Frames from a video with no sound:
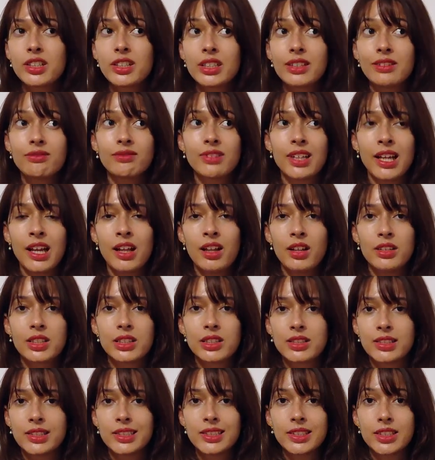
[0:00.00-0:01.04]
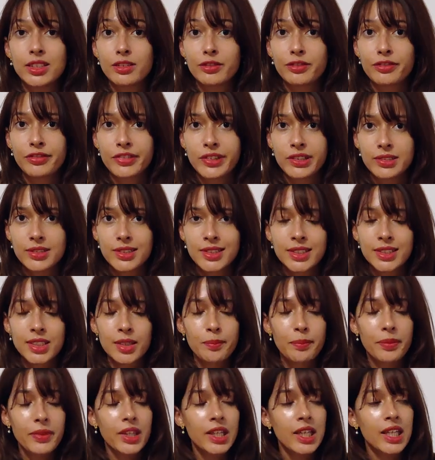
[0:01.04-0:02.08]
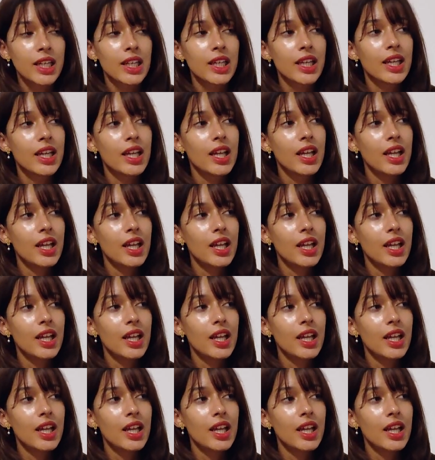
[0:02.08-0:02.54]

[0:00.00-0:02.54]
And hell, at least I'll feel something.